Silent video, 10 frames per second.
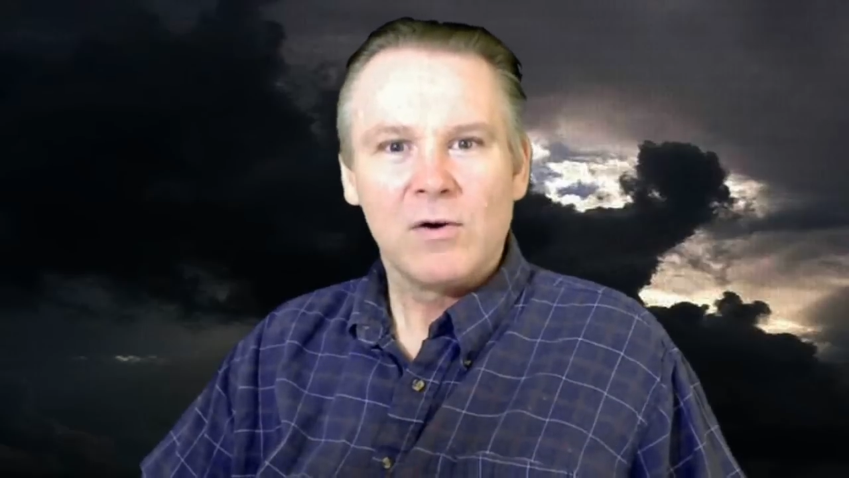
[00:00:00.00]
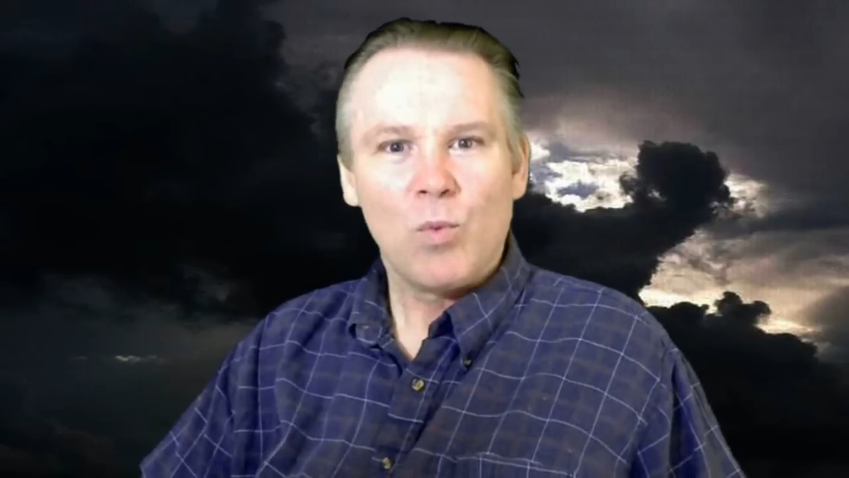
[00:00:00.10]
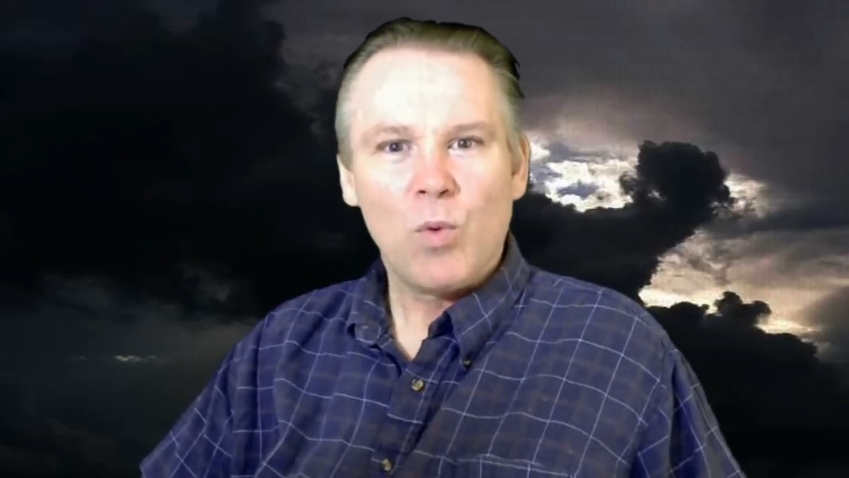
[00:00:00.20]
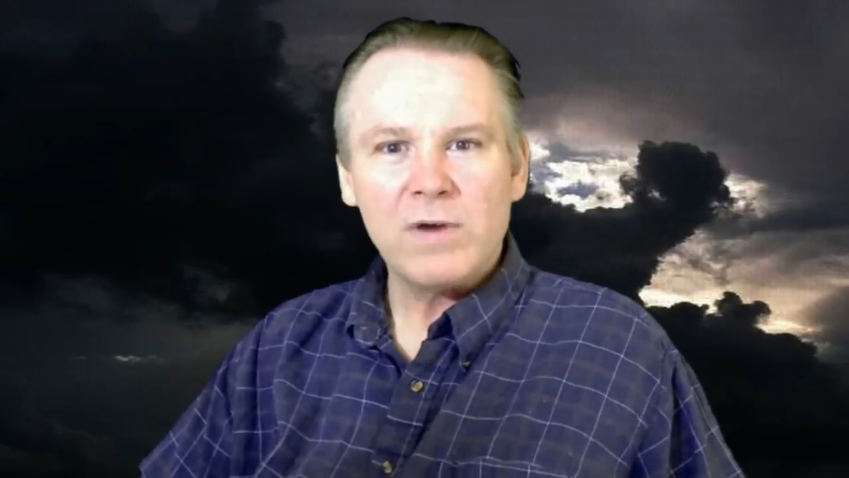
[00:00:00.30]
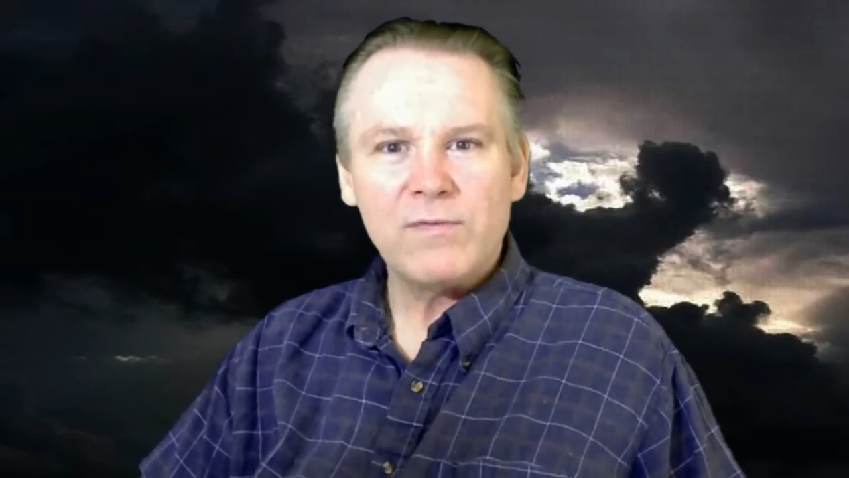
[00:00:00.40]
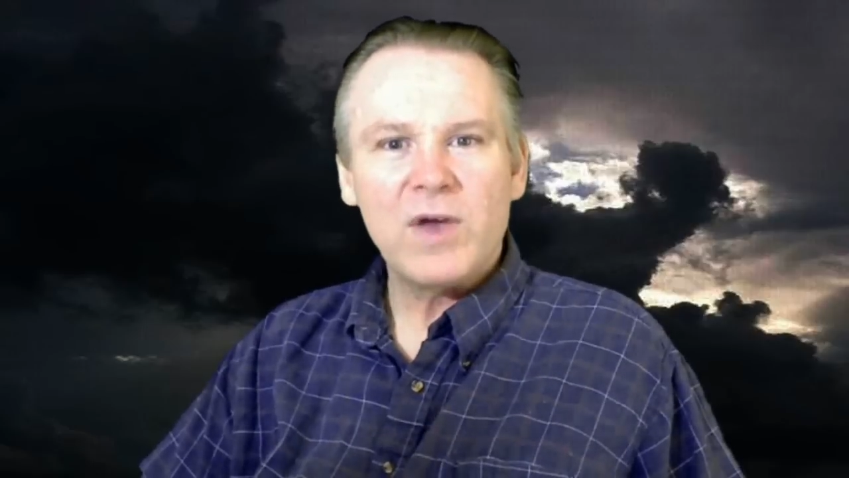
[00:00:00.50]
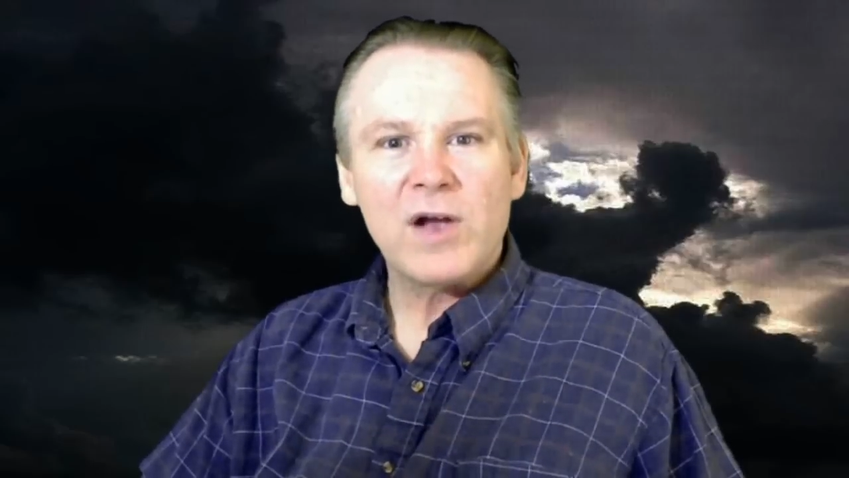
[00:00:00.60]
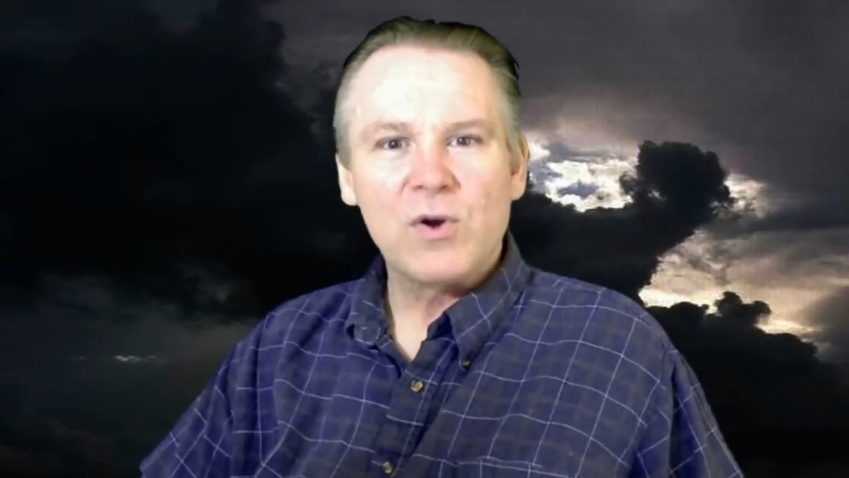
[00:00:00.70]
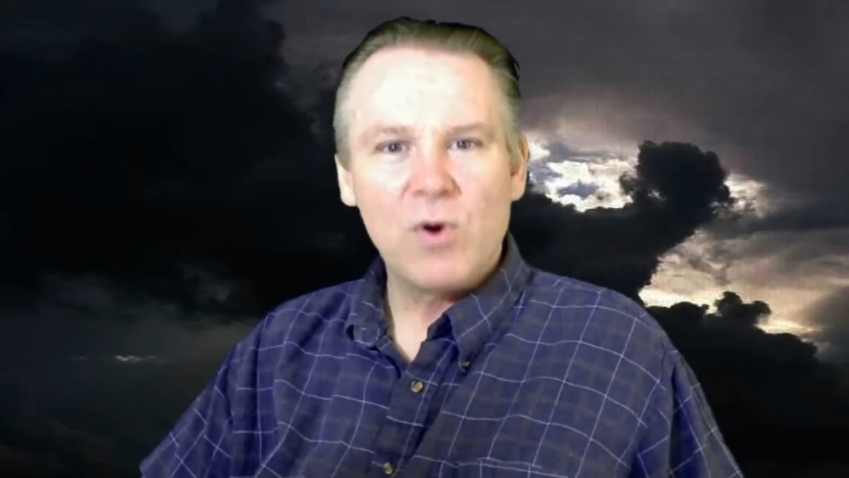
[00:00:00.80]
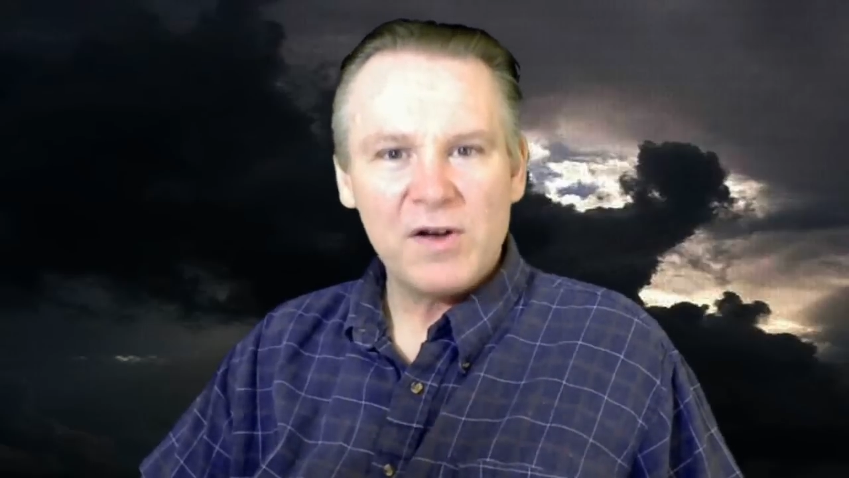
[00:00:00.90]
What if we're
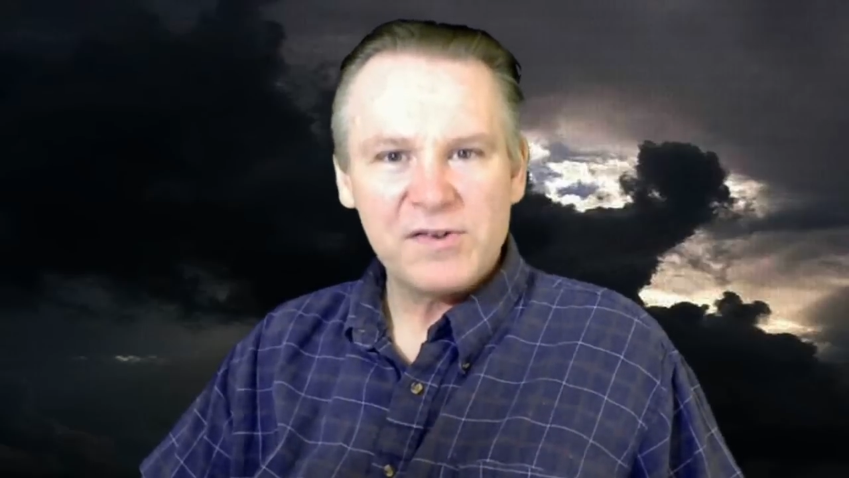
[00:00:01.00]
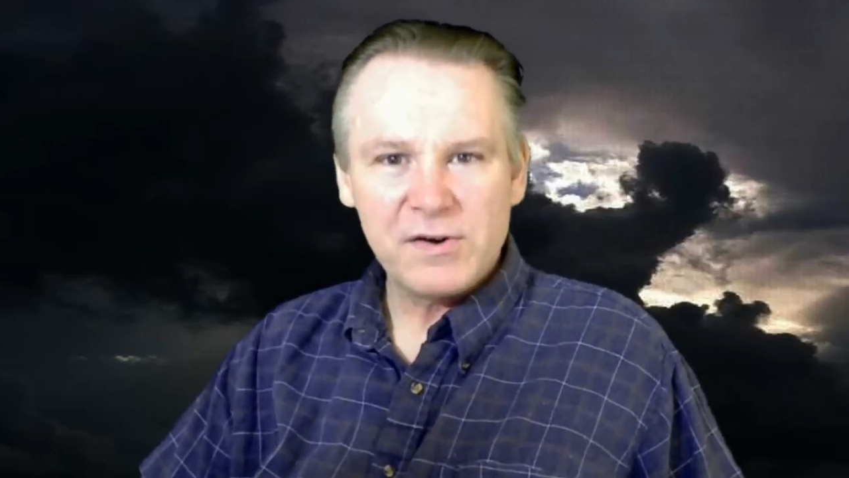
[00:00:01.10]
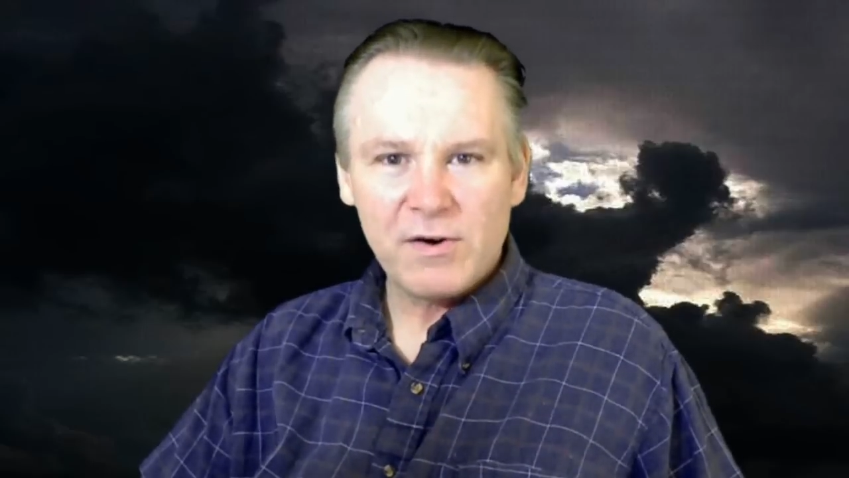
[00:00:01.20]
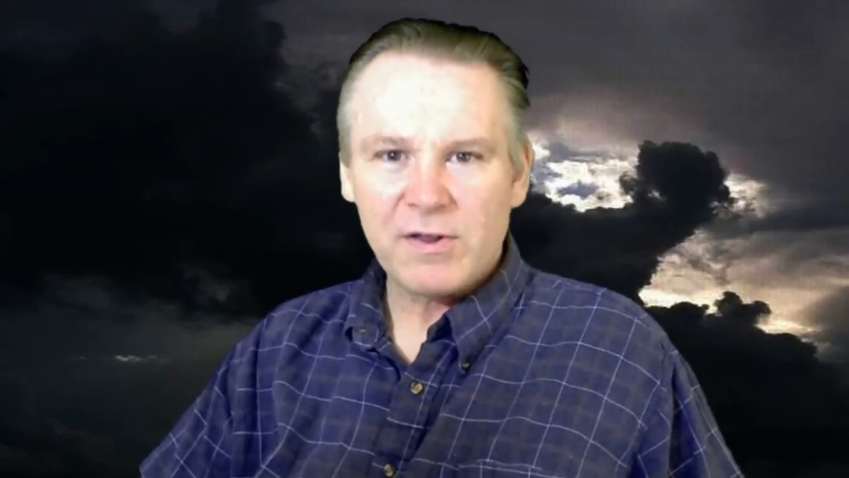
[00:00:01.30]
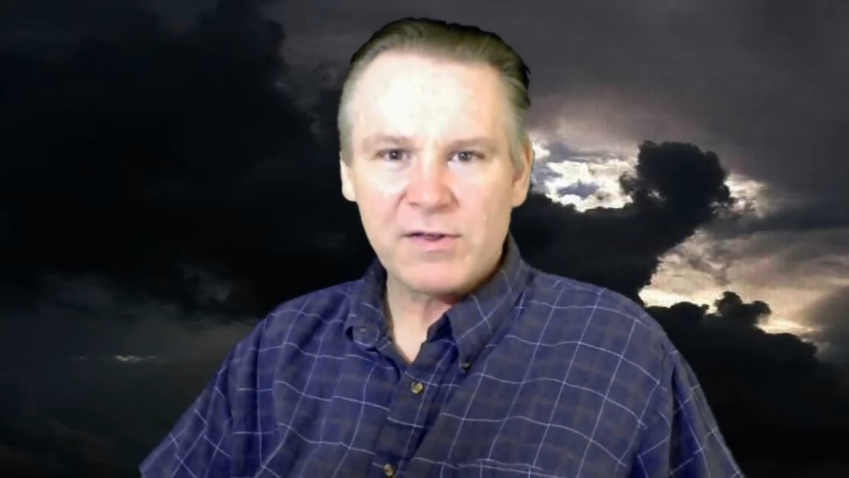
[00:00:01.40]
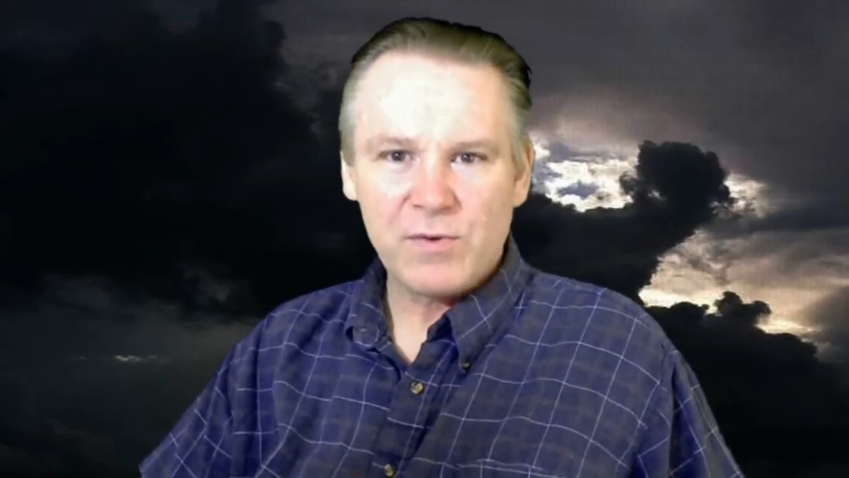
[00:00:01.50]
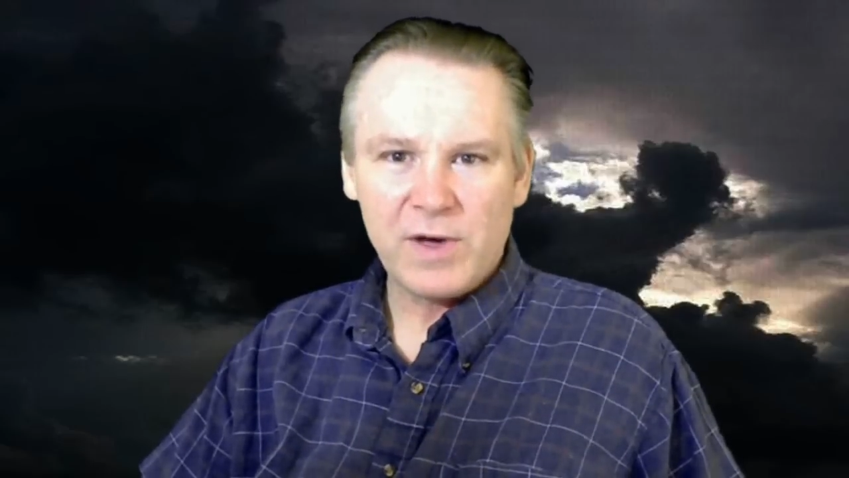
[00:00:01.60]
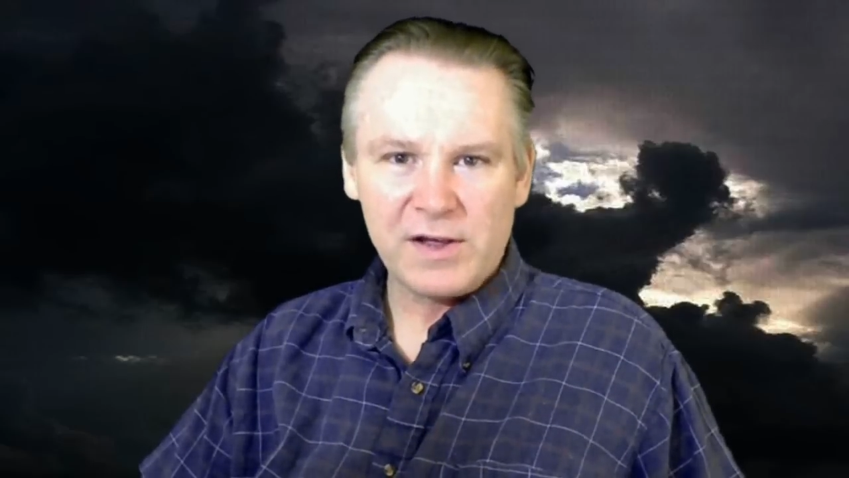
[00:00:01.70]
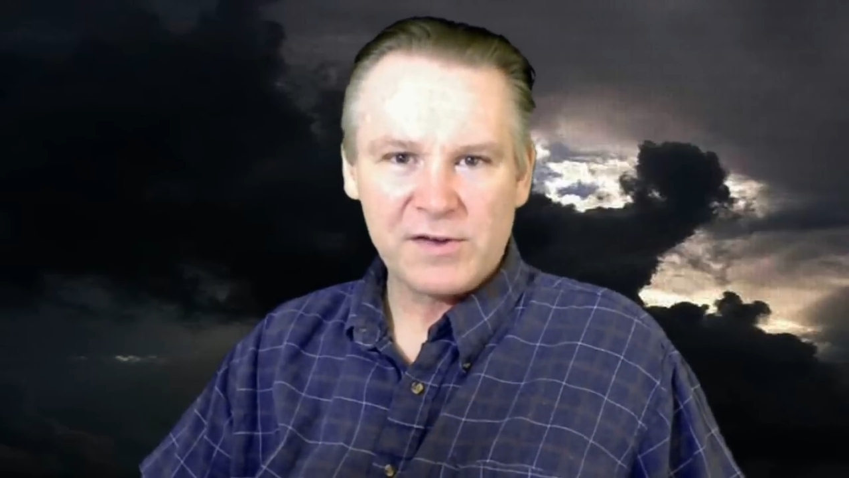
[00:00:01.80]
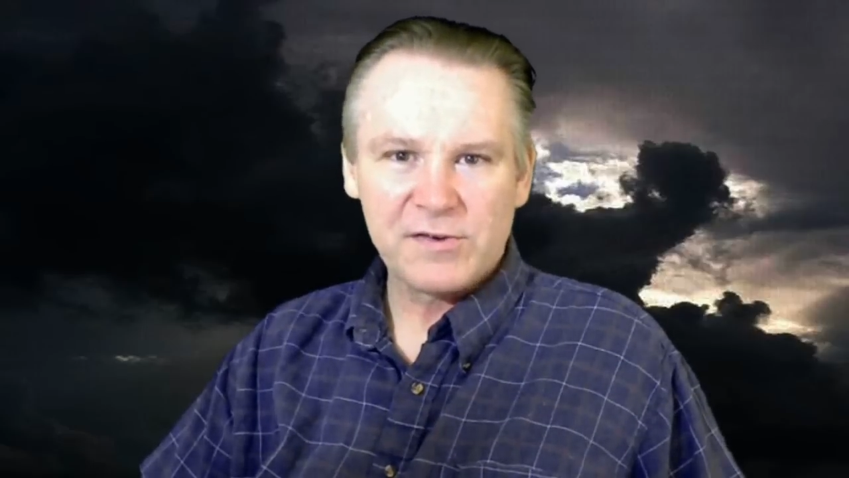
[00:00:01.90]
causing
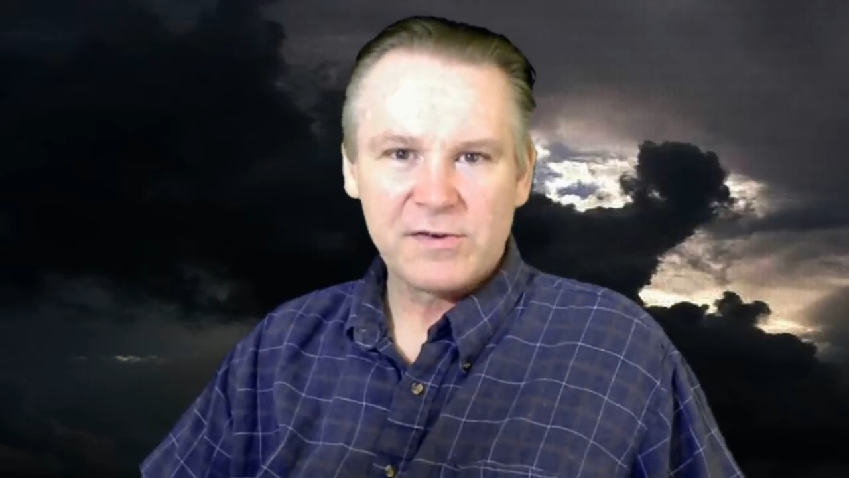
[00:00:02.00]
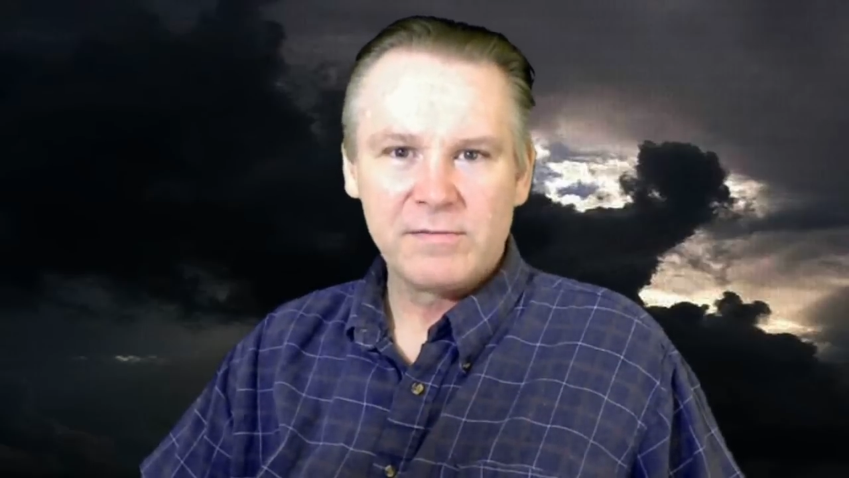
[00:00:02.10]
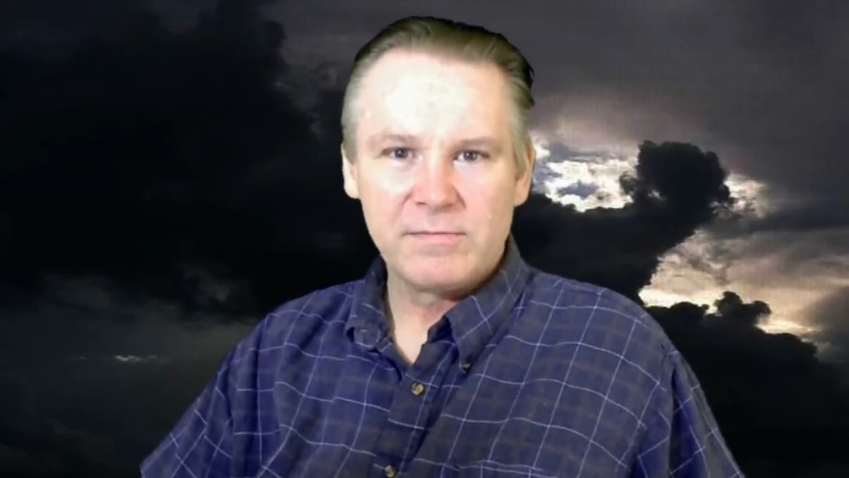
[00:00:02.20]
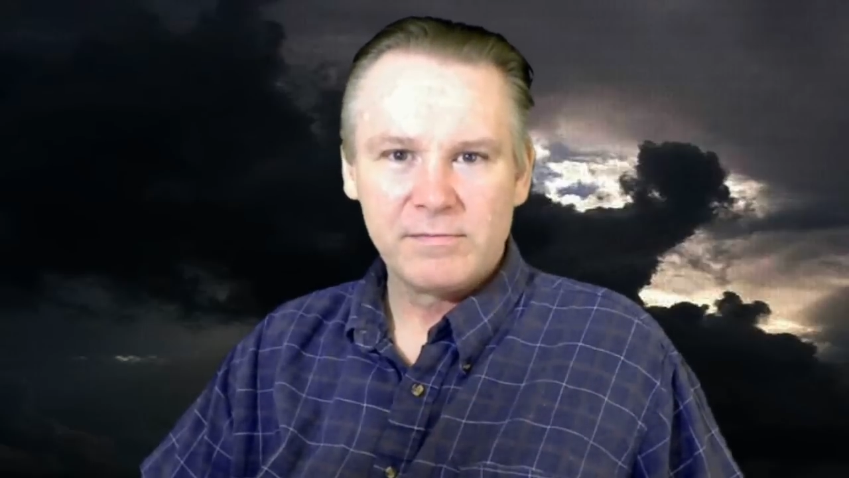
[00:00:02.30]
earthquakes